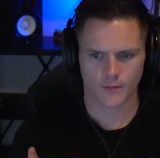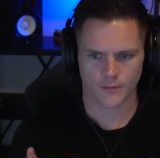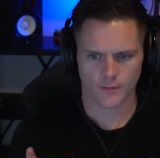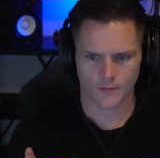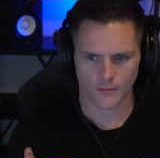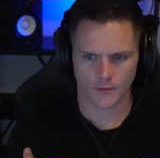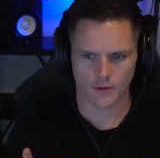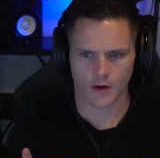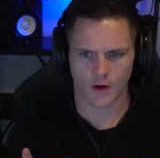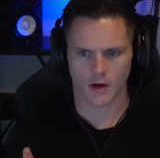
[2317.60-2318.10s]

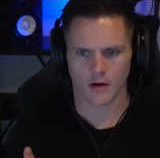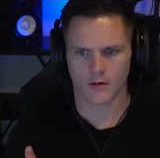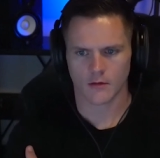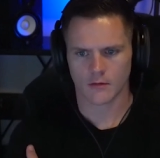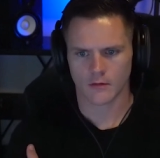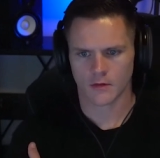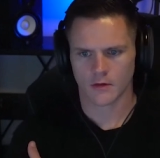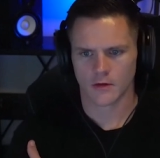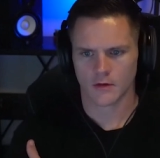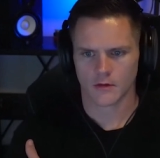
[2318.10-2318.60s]
Okay.
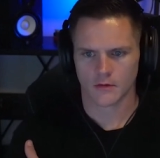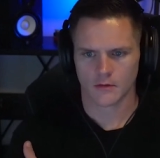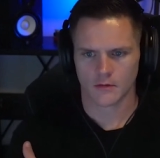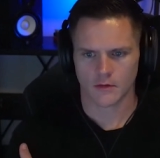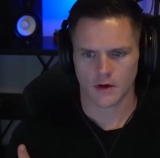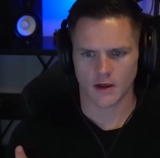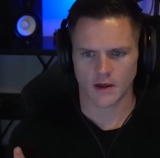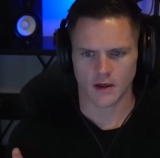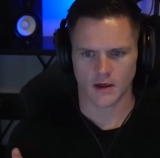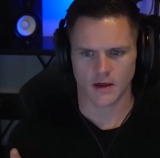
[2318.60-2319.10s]

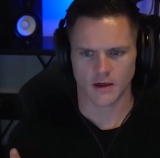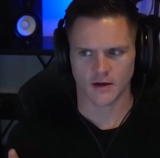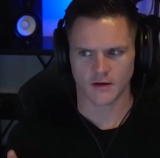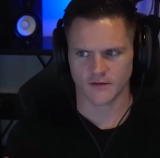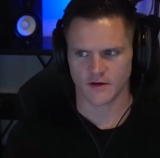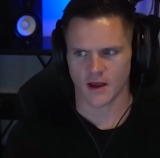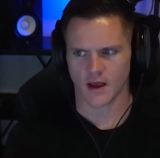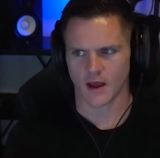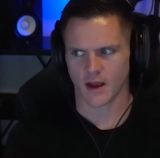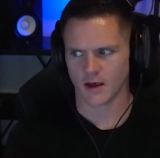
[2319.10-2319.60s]
And and is
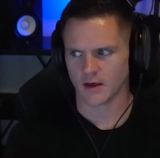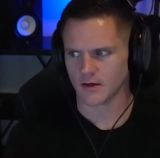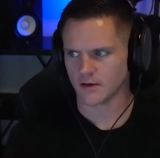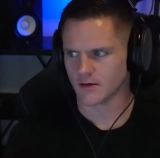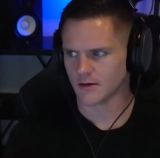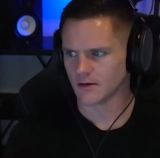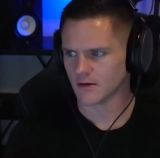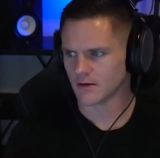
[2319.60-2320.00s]
that